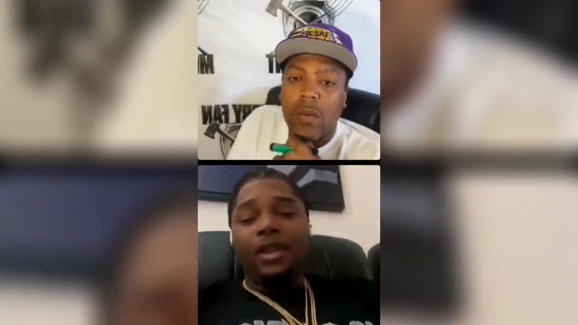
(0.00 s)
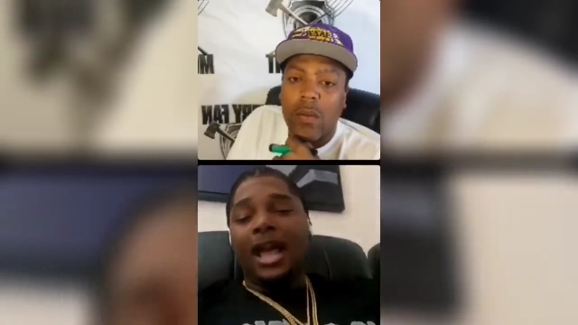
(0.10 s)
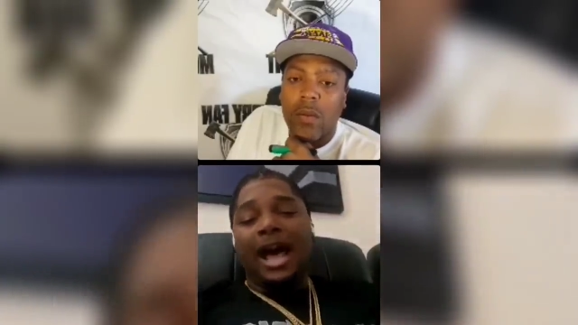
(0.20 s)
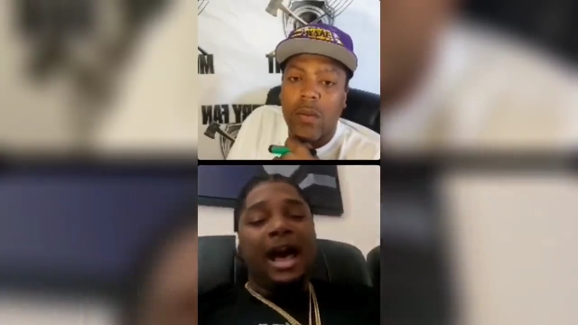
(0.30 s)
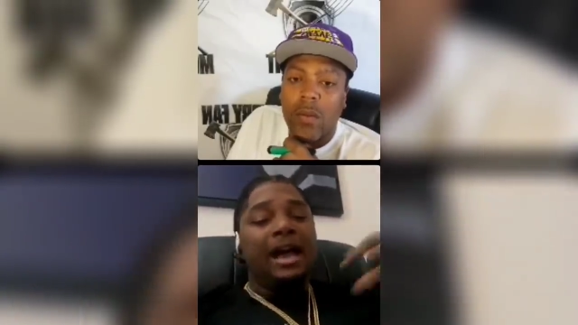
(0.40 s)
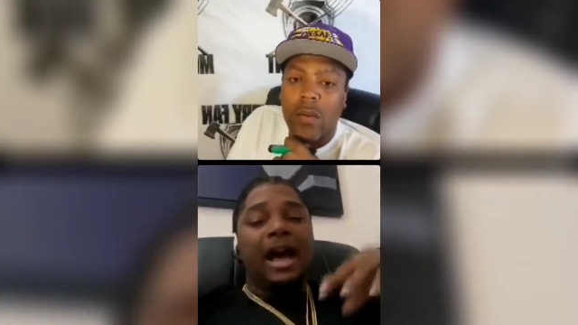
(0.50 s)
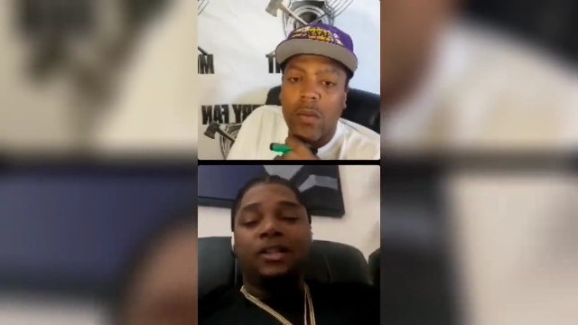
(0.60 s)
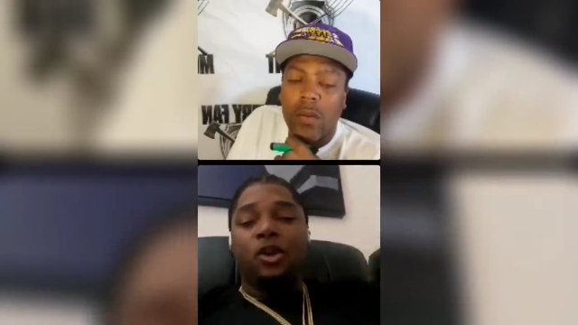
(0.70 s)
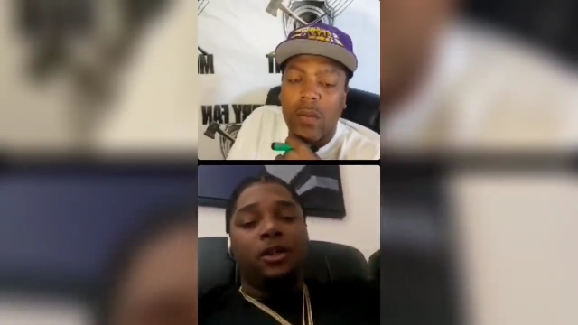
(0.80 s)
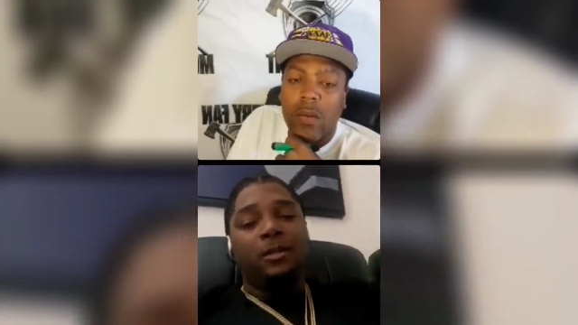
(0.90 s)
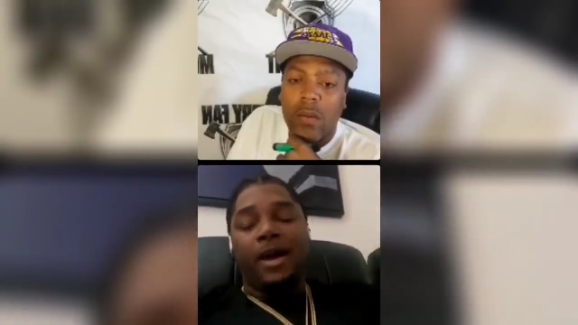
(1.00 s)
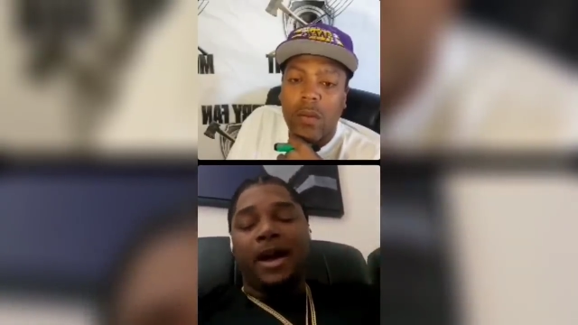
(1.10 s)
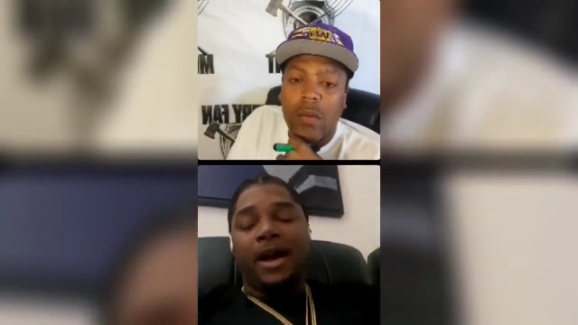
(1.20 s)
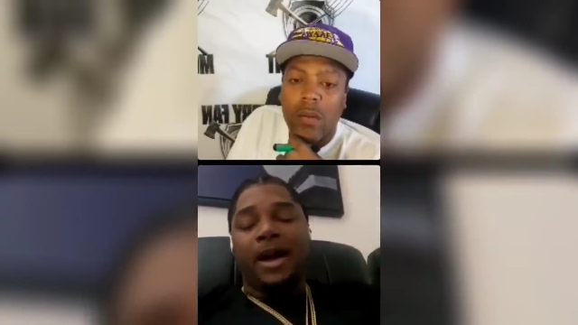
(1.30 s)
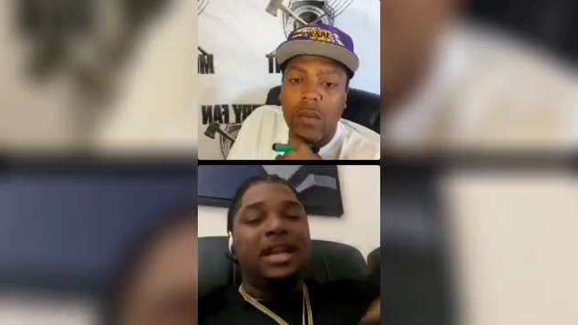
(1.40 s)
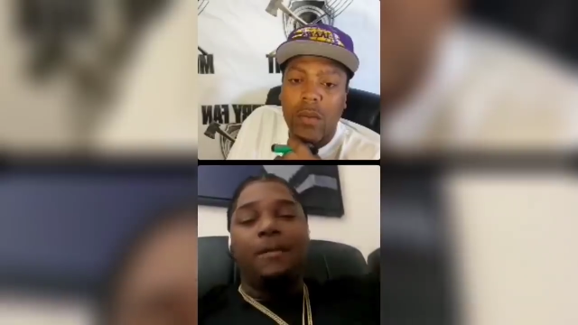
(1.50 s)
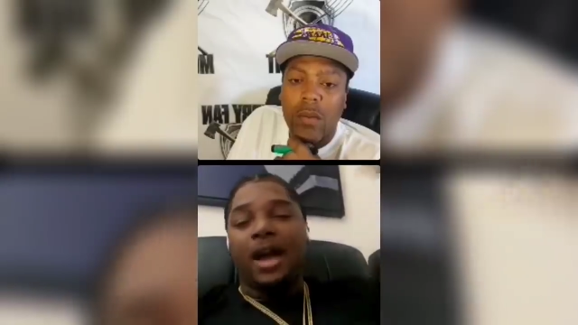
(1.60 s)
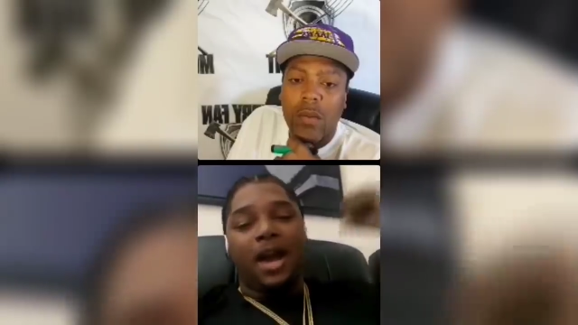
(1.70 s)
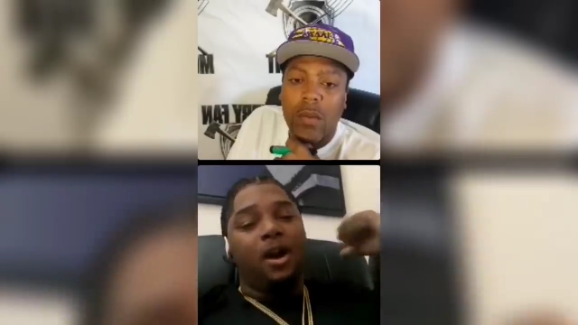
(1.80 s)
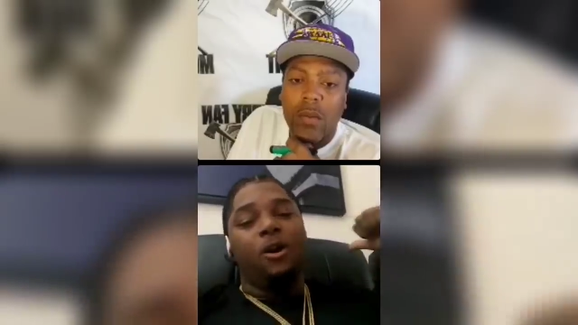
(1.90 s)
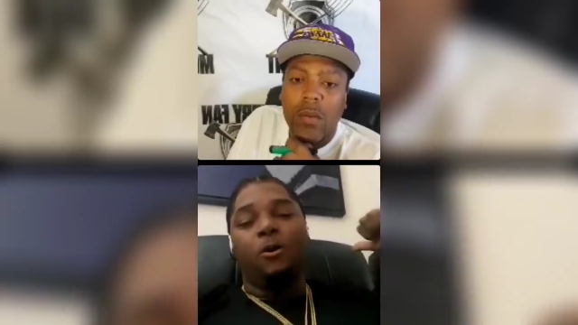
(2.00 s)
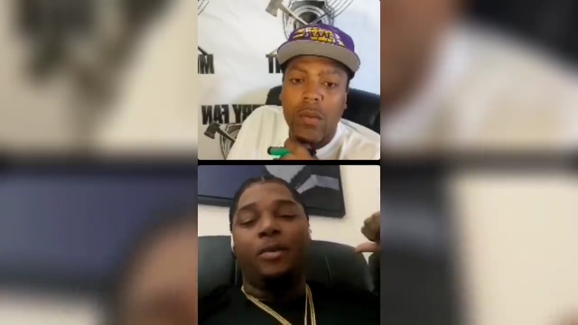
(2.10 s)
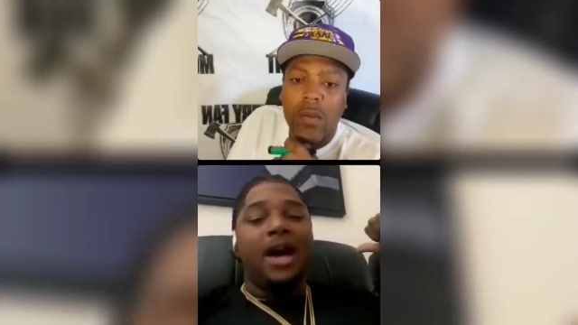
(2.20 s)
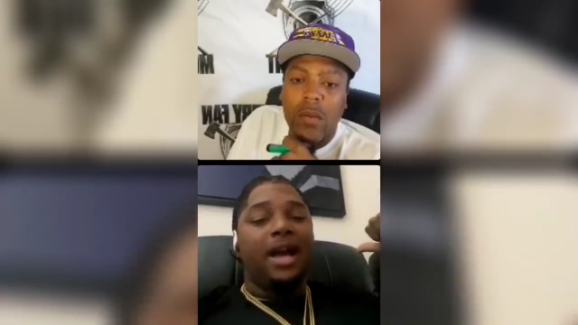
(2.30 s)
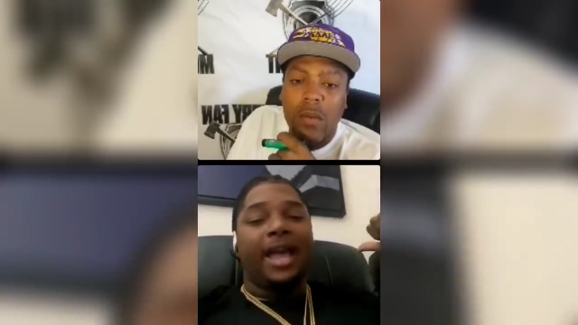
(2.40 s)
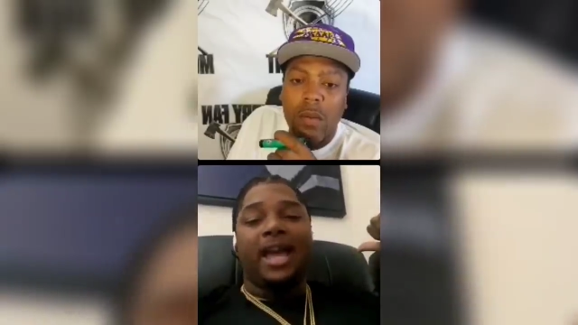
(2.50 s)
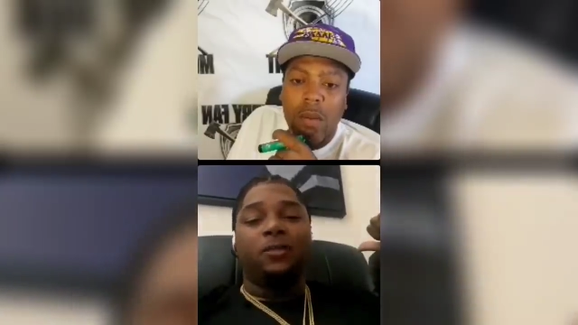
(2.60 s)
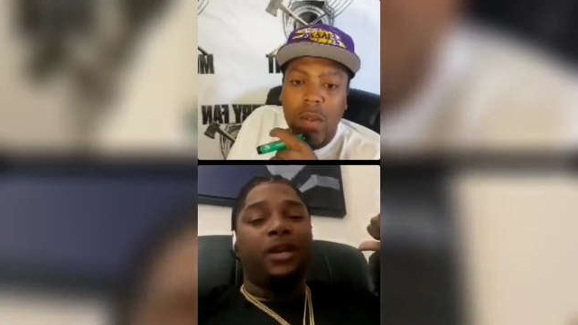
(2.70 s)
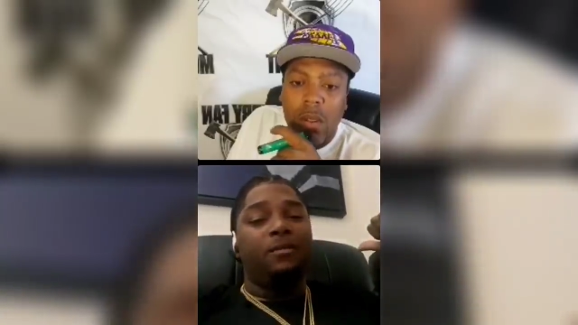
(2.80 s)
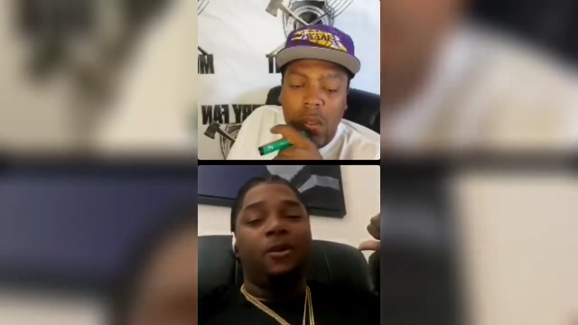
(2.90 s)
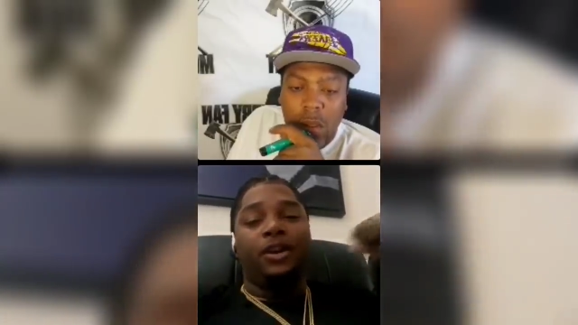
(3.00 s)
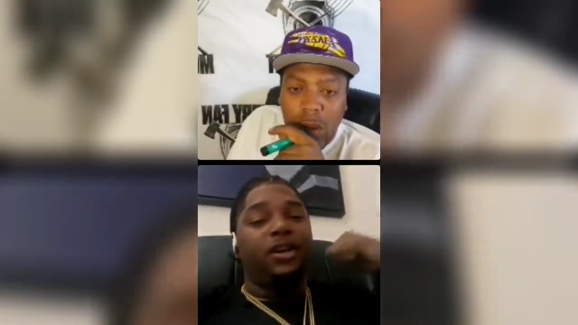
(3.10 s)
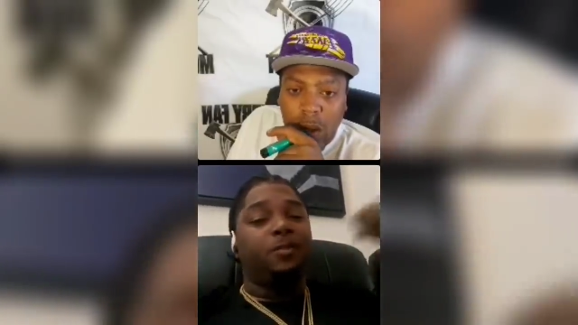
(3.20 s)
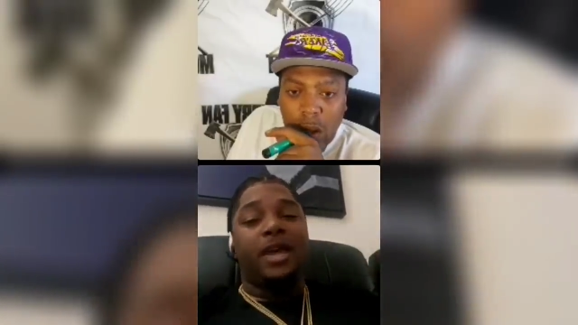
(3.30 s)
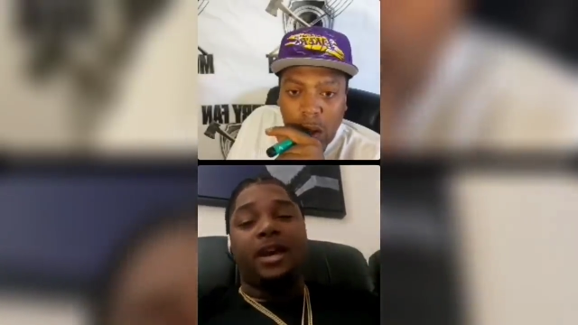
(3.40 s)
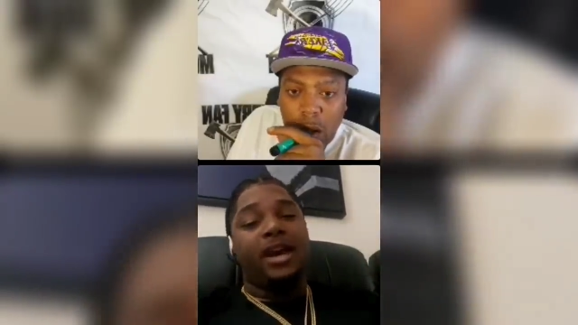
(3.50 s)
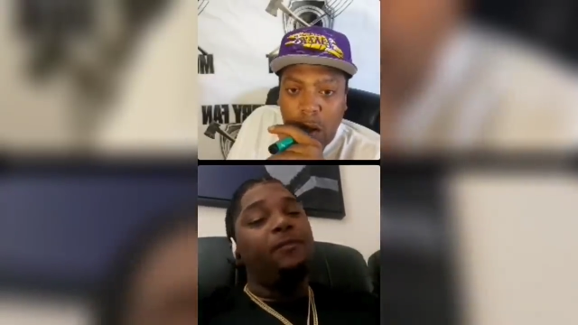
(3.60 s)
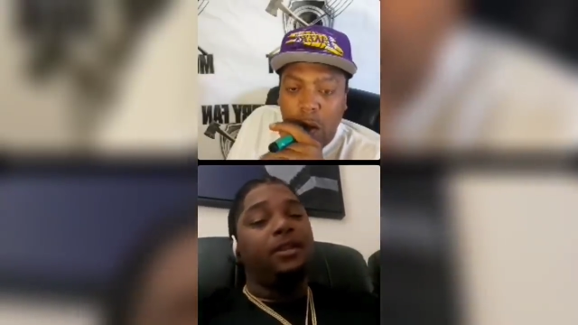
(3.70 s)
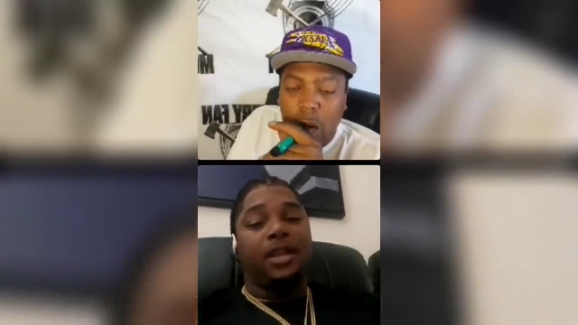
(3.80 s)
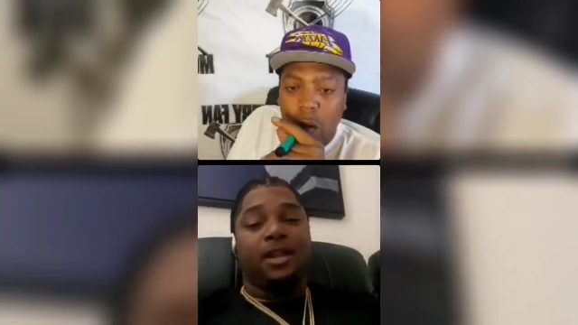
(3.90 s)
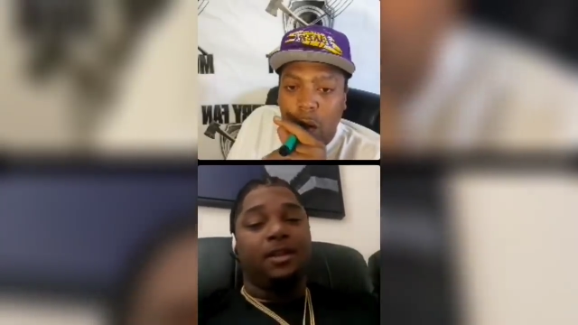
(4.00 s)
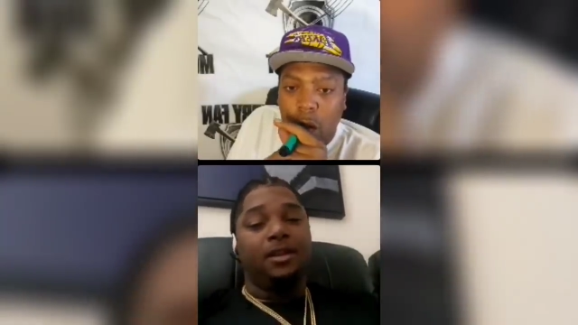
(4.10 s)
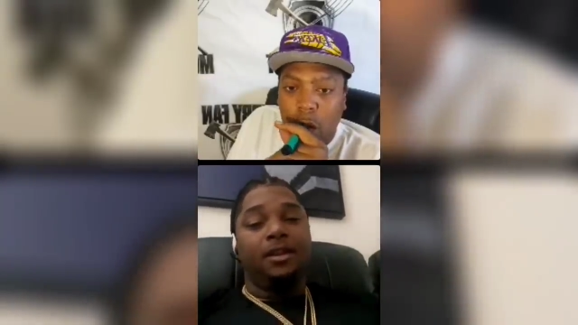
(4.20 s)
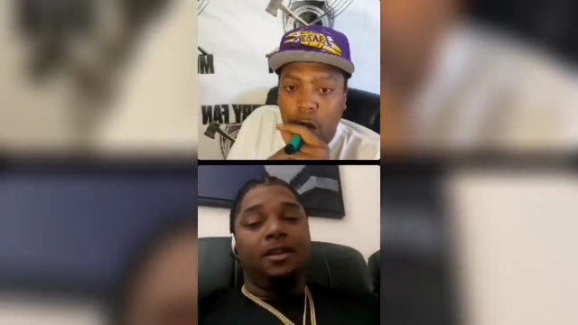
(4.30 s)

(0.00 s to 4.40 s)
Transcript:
Speaker 1: I, I, I talked about it one time. I got a whole podcast with him on there explaining everything.